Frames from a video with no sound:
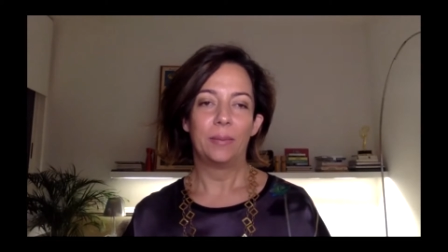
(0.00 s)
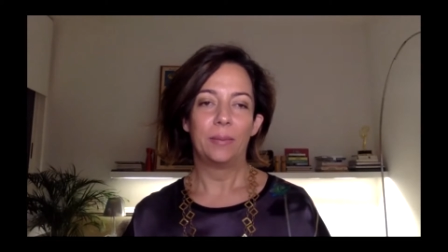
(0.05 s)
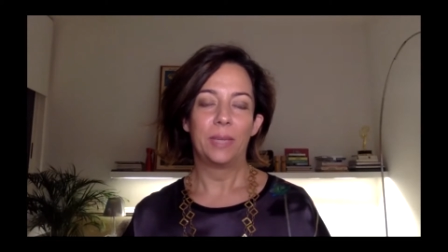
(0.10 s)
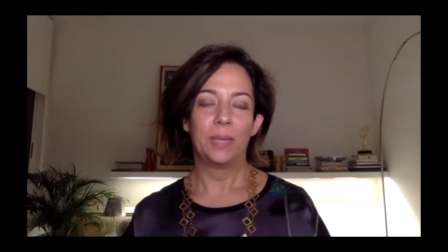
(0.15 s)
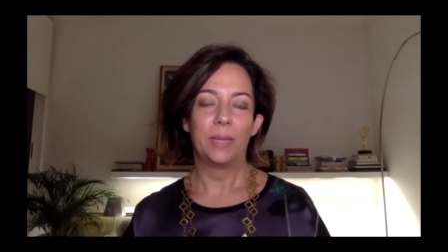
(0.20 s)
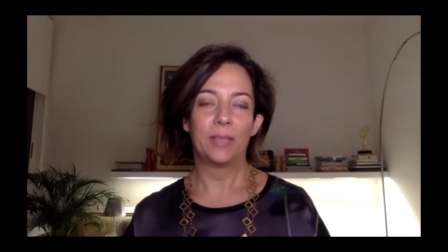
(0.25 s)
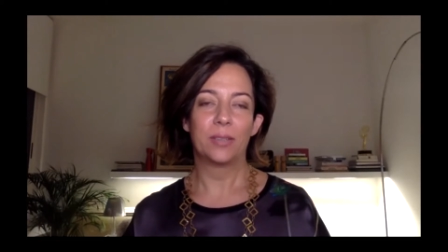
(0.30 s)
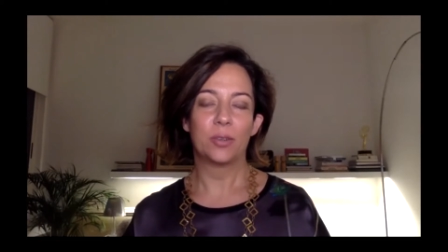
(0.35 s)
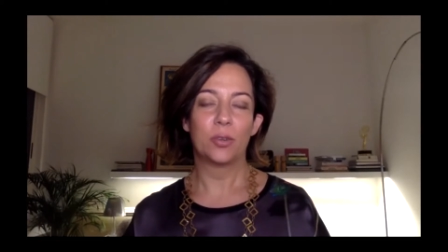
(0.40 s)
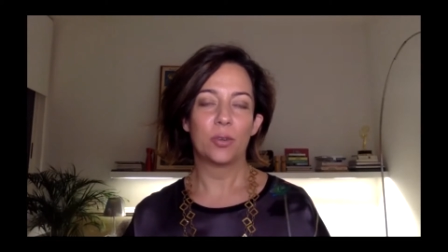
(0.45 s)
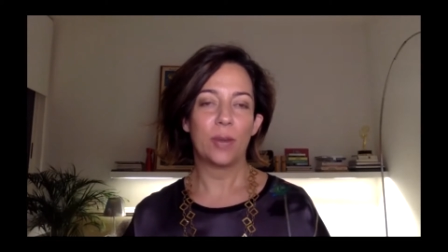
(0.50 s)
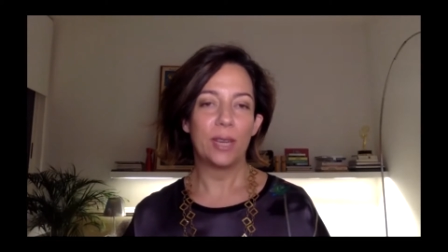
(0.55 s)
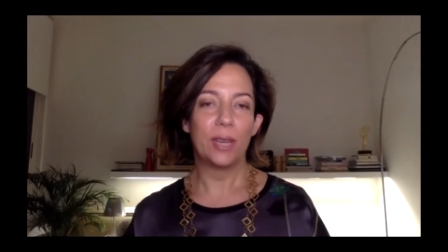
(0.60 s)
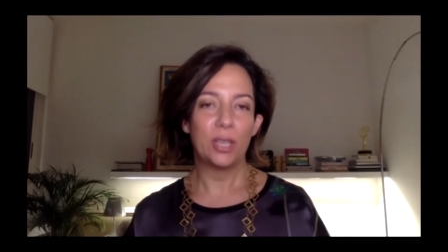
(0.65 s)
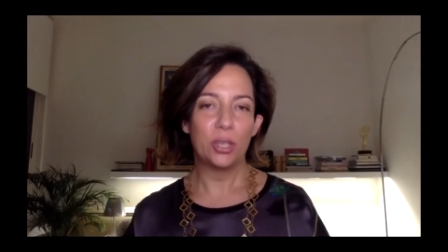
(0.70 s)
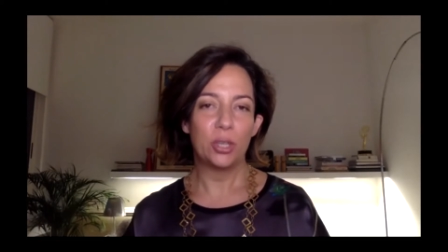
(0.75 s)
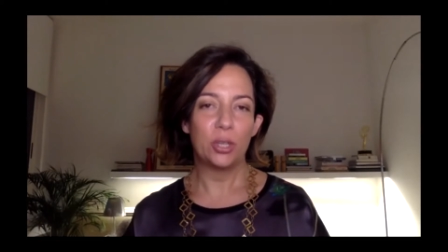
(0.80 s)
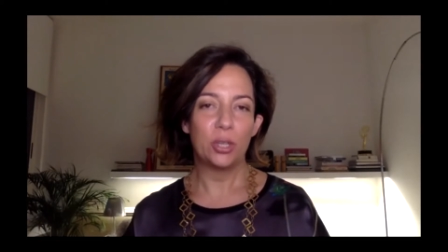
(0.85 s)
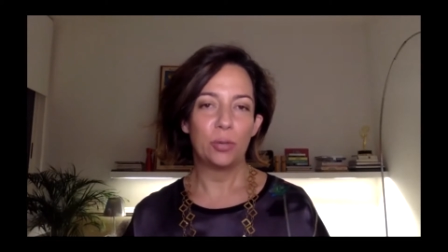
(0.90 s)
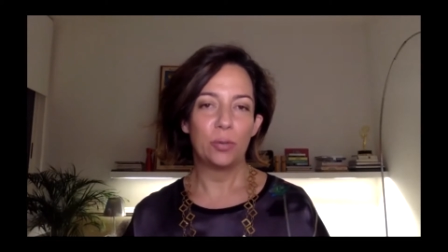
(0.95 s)
It's great
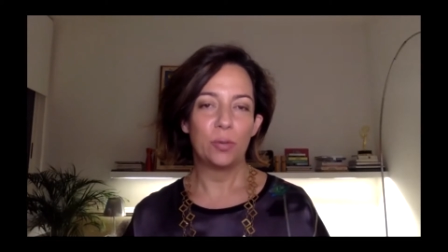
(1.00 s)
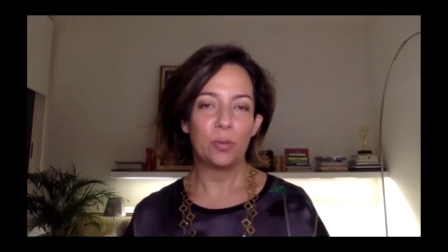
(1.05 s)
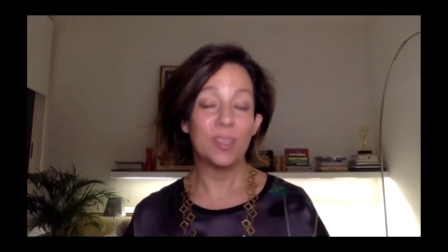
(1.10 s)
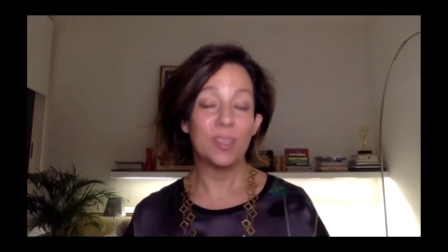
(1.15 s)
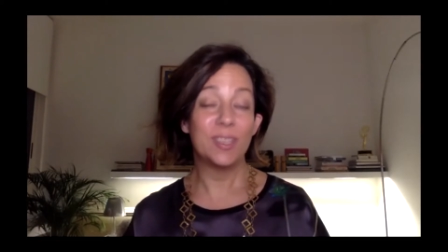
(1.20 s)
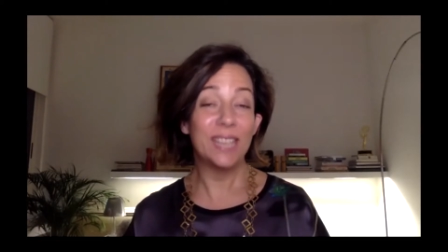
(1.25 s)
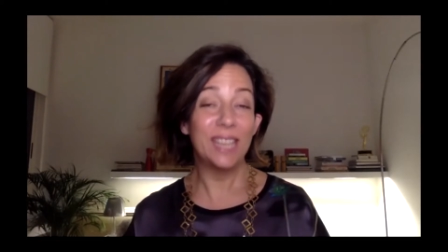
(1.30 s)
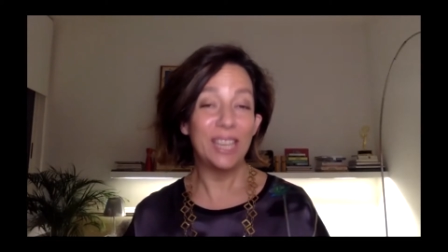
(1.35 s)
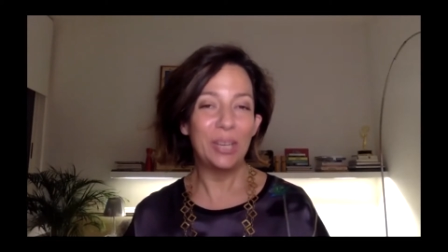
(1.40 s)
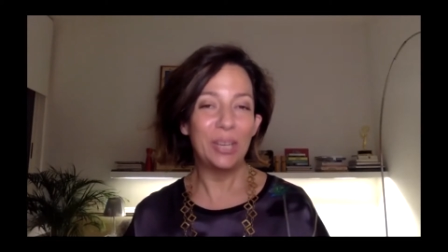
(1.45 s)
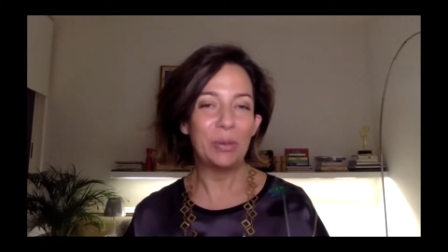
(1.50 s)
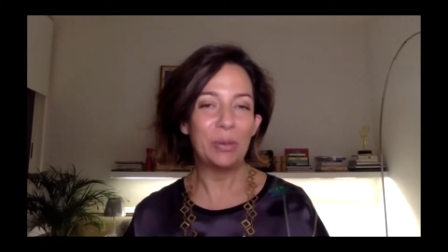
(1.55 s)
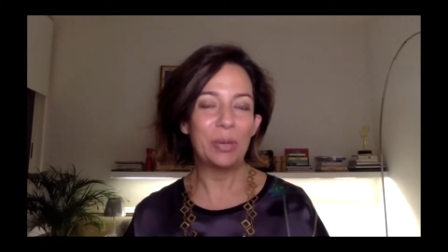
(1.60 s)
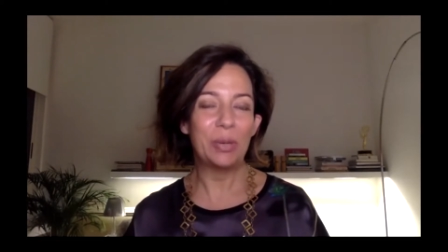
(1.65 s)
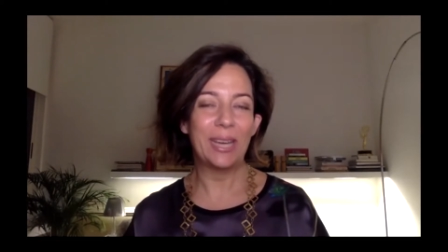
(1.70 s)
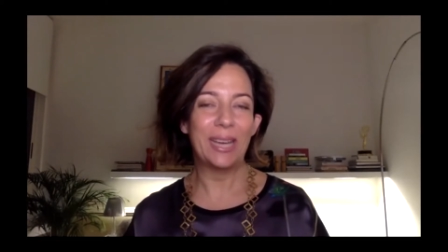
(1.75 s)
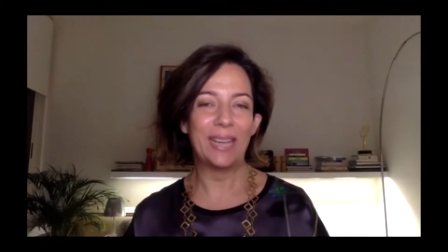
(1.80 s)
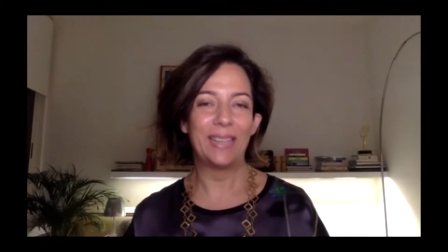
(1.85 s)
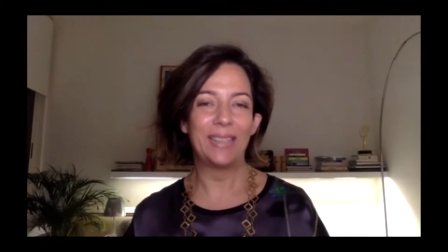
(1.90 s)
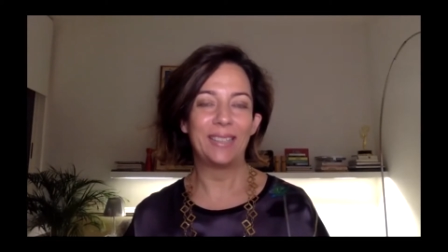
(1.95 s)
to see you
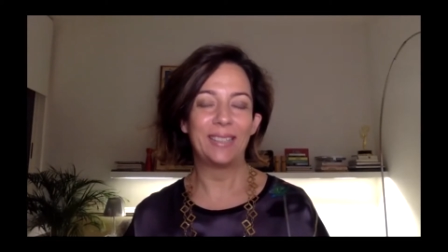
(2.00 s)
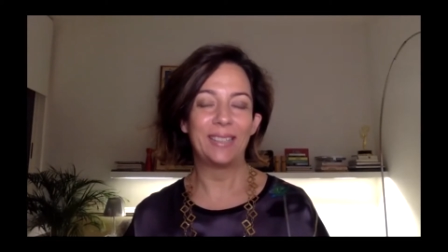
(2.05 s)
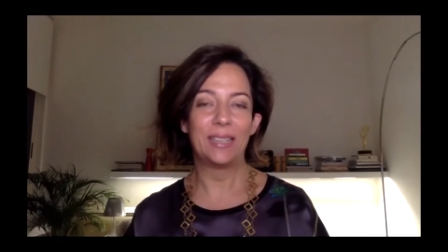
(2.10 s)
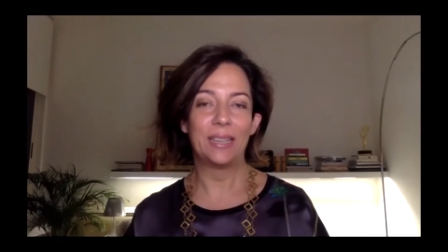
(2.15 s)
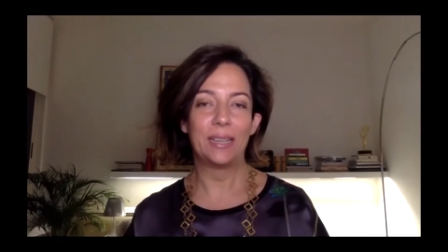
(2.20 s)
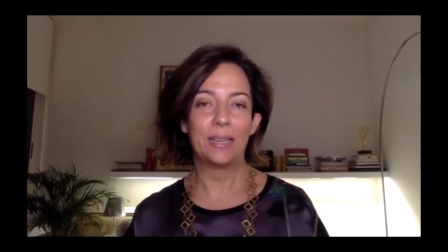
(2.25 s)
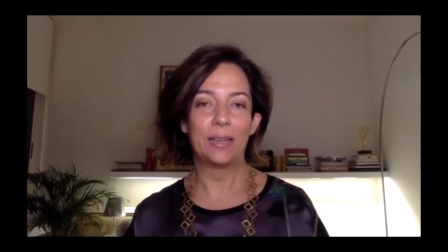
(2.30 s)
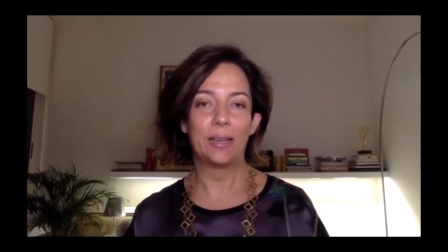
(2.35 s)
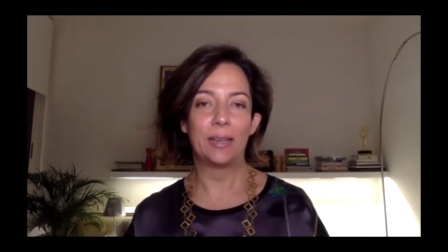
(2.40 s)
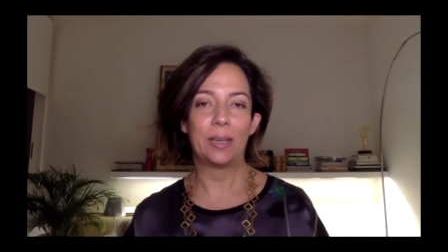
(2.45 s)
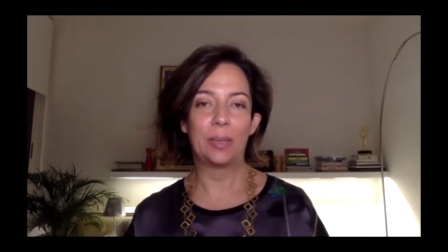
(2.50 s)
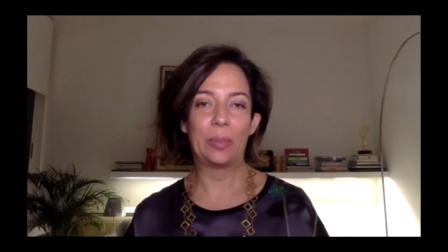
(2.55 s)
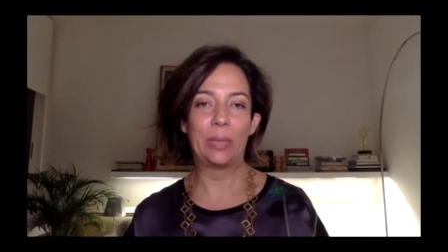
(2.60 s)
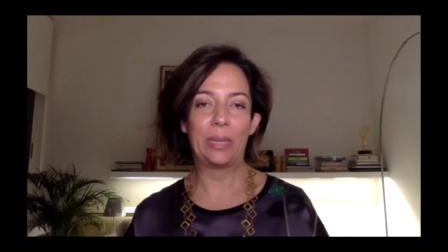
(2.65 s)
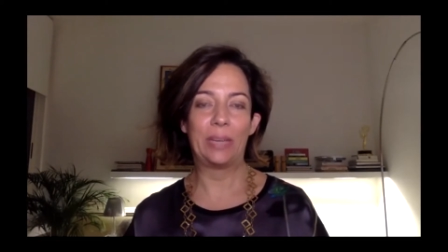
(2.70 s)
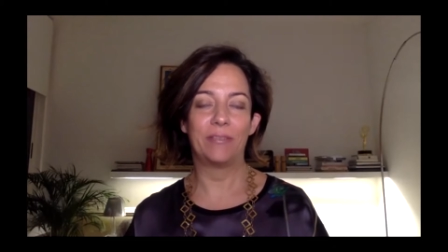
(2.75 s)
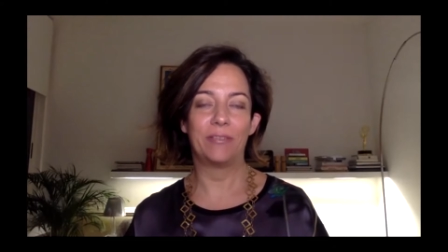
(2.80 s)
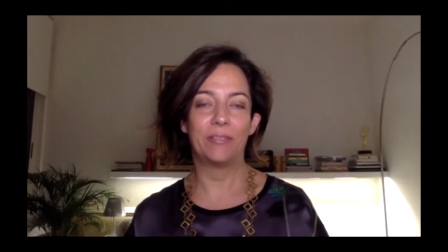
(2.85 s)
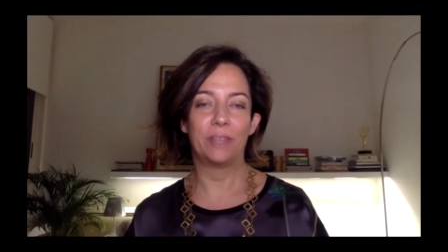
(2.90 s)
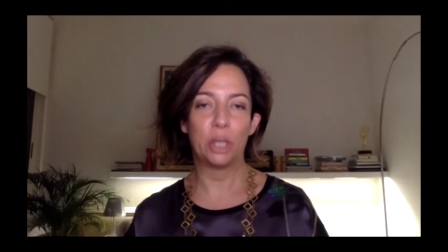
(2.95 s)
again,
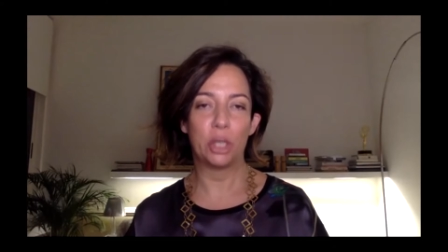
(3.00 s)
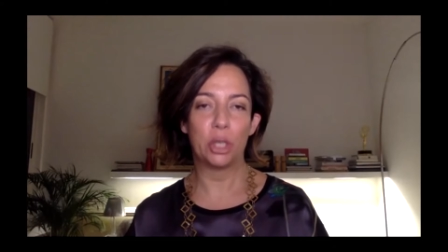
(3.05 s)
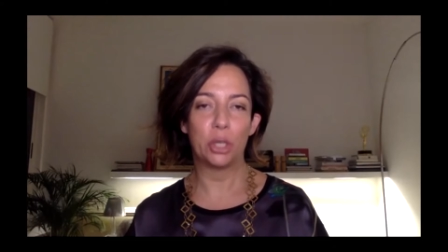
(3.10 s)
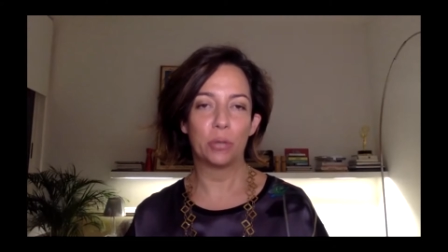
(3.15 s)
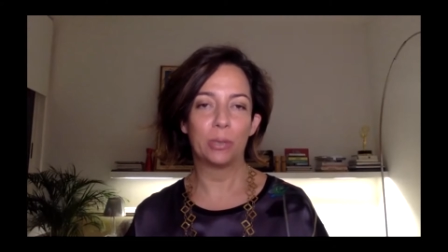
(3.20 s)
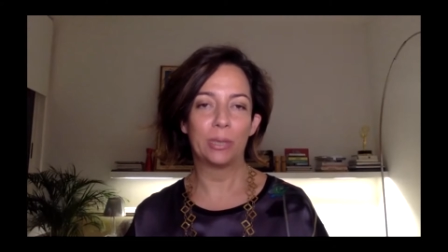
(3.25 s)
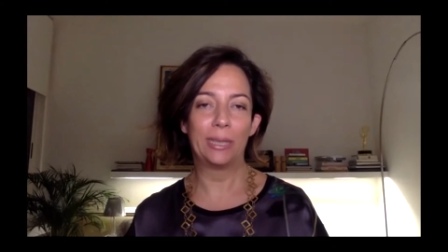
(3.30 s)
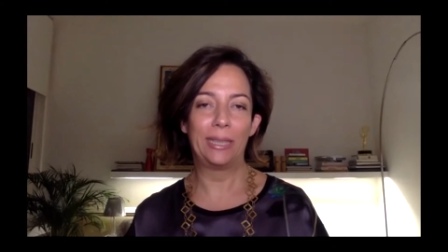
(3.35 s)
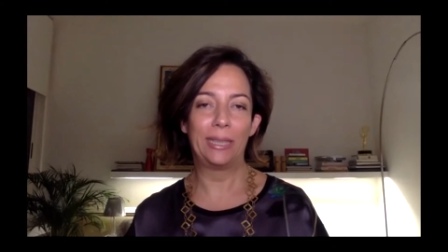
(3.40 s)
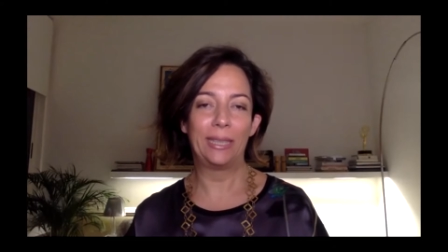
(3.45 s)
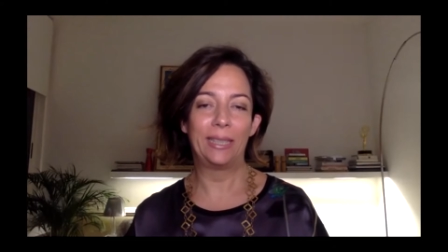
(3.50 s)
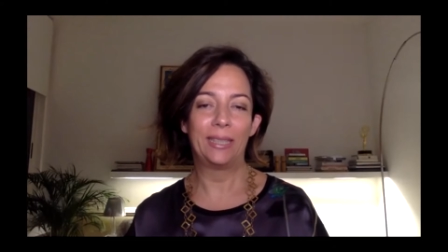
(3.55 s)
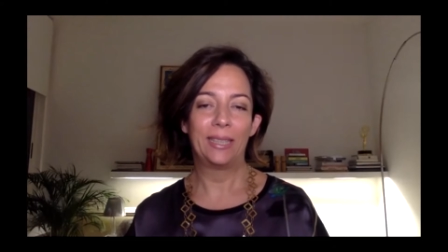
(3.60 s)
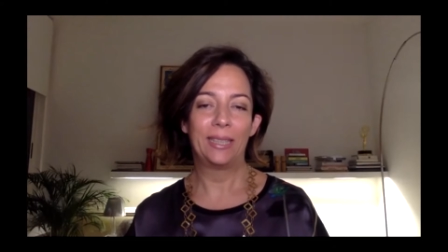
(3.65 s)
albeit virtually.